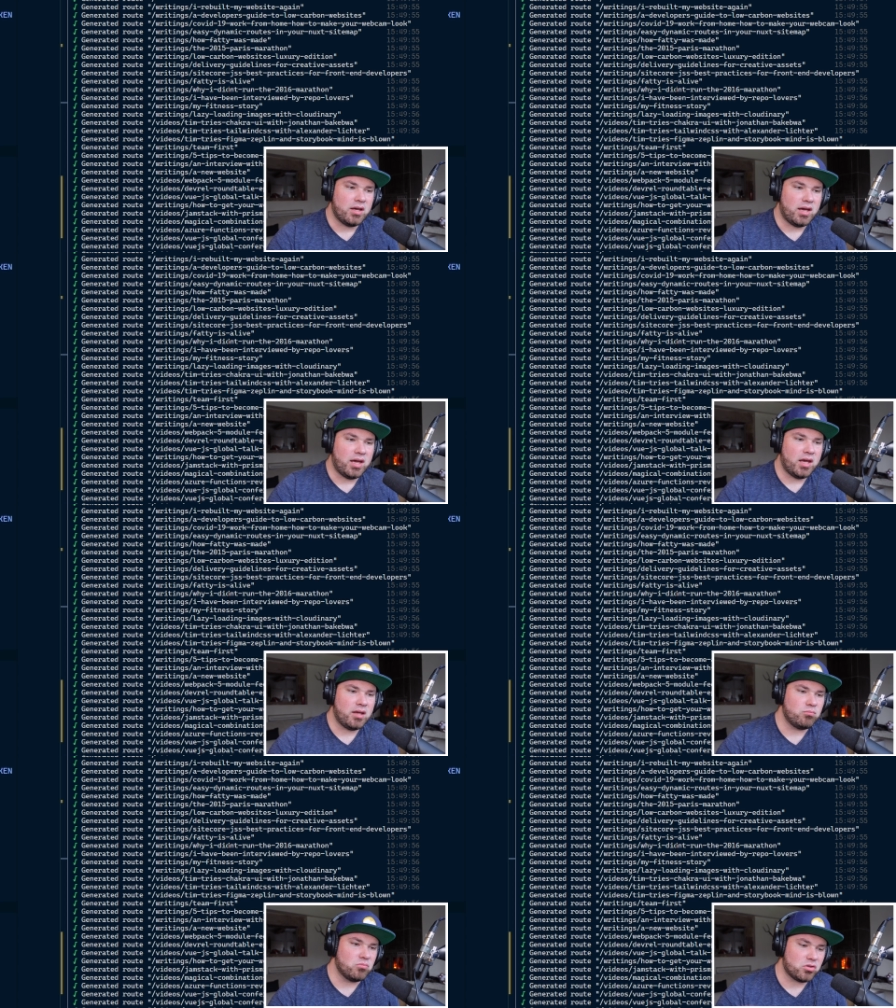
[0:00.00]

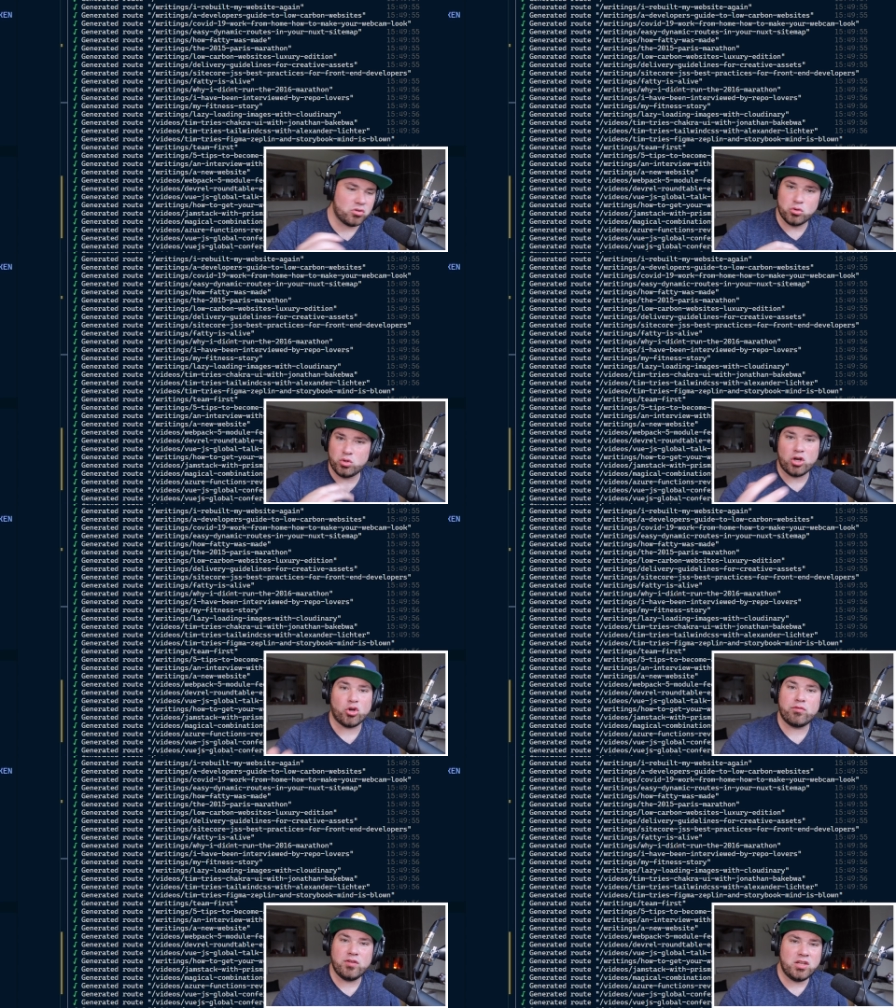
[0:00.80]
I'm not going to do it
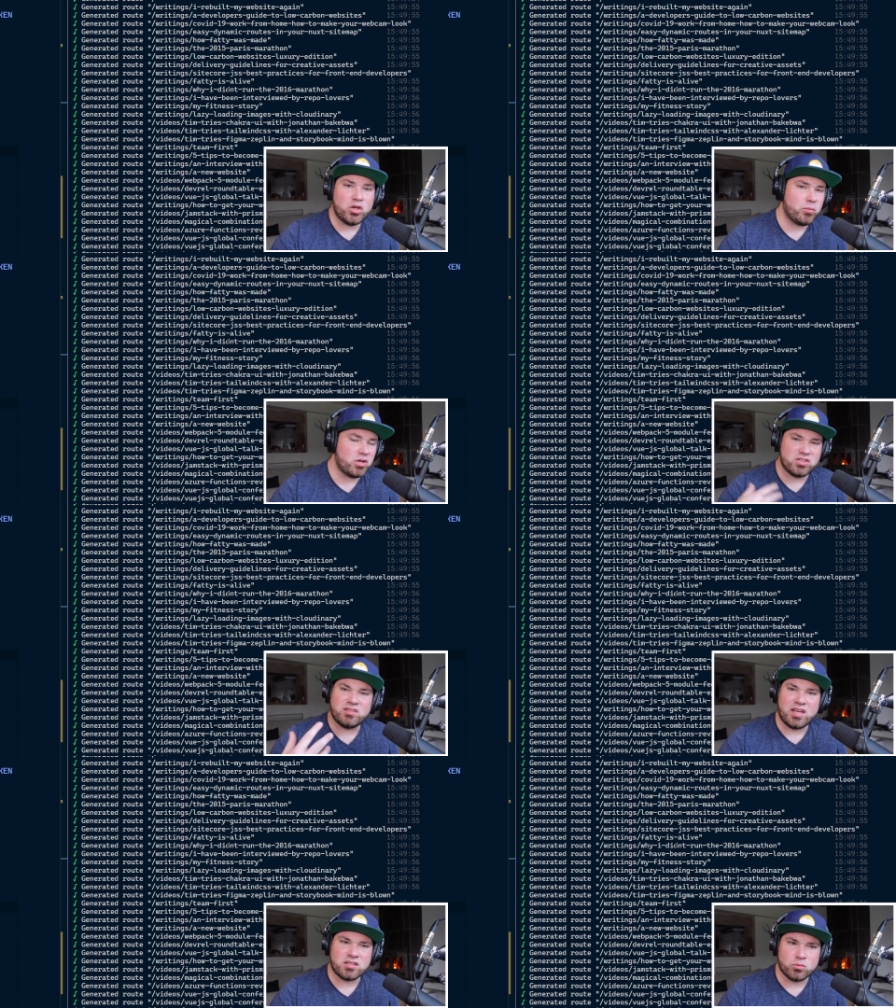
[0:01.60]
on the video because
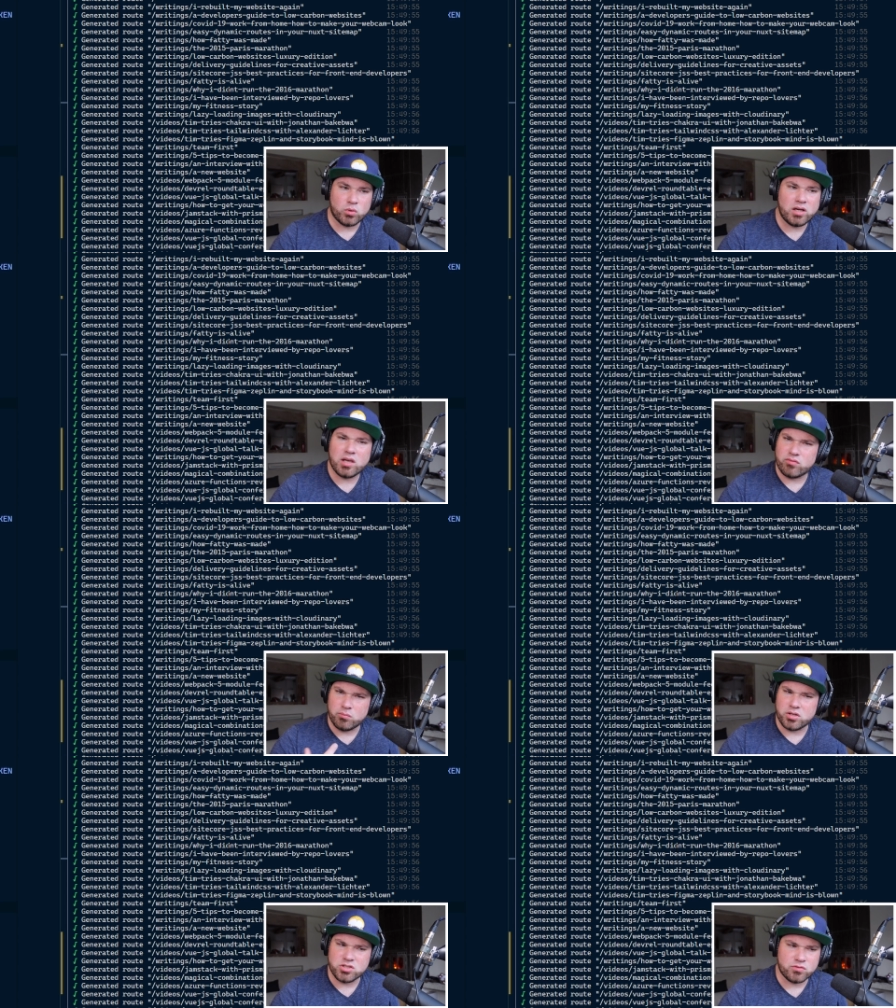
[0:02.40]
it takes a while if a
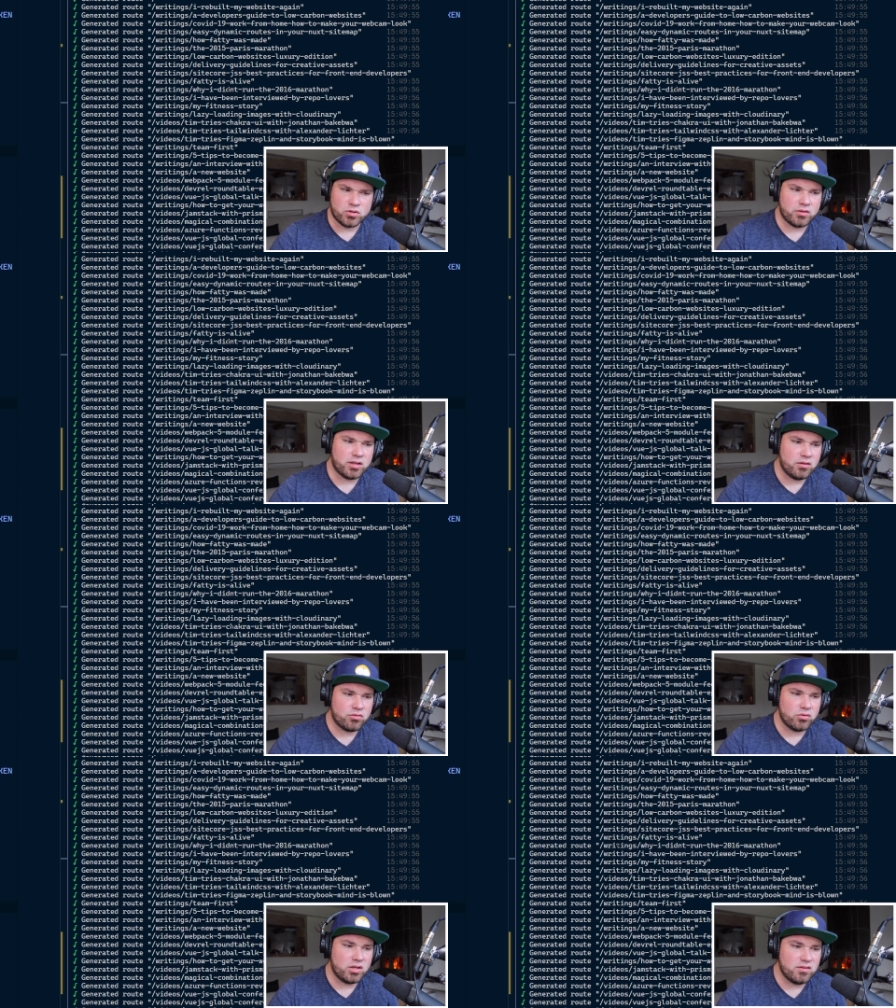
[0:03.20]
bunch of content.
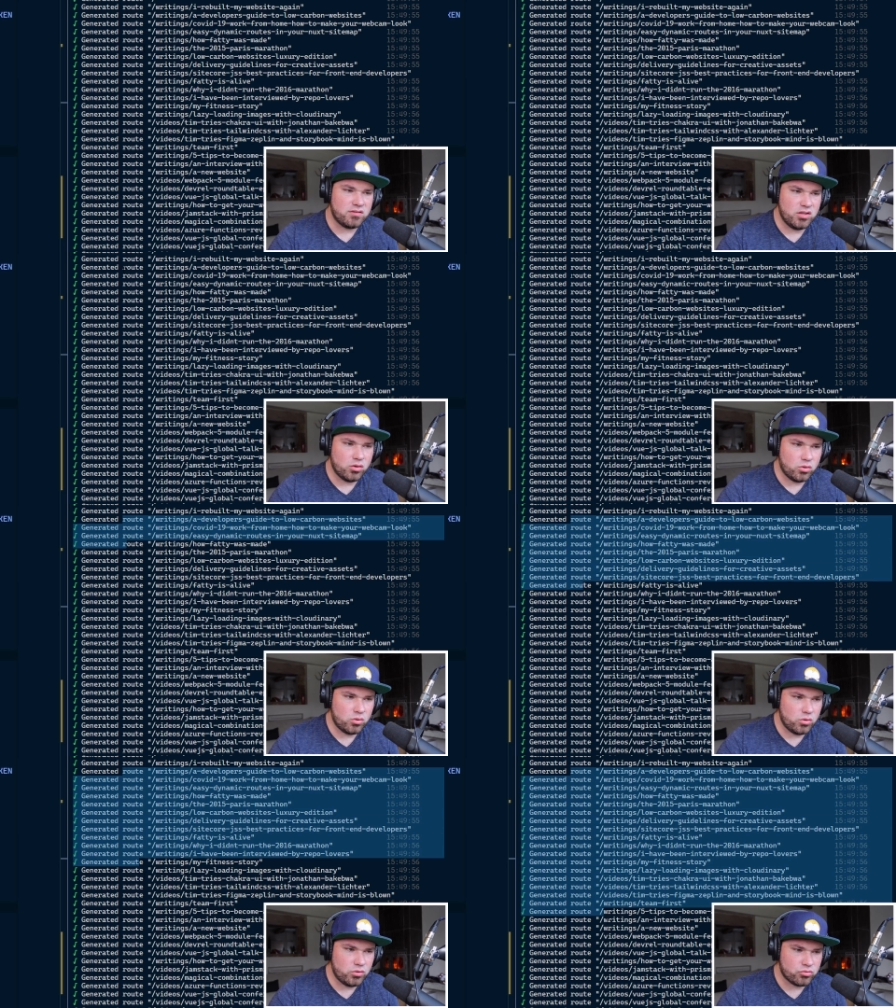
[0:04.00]
So you can see
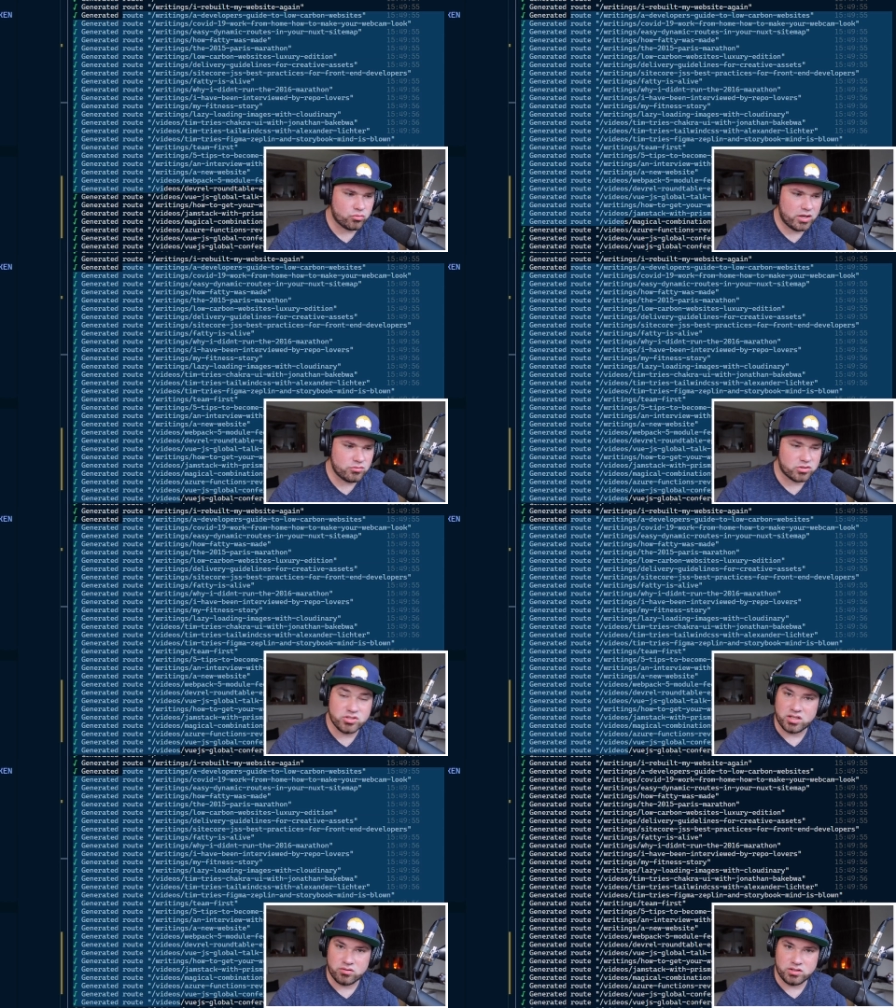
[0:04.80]
all those routes are
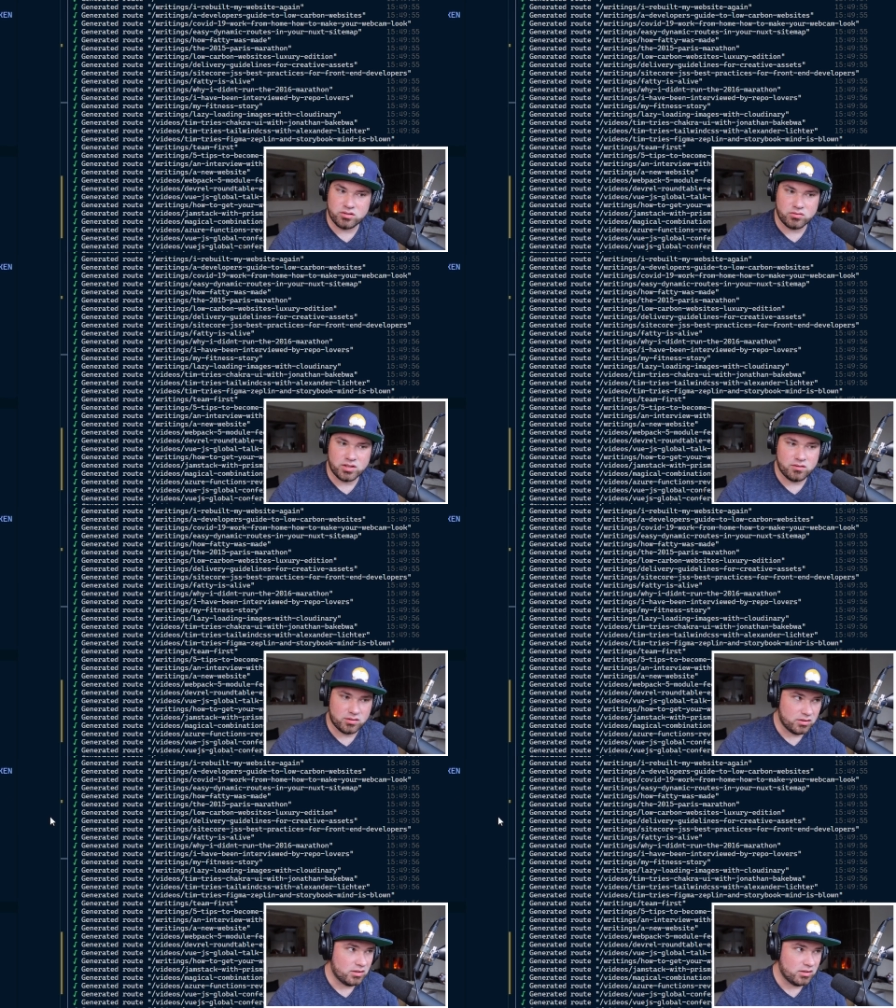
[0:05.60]
generated, right?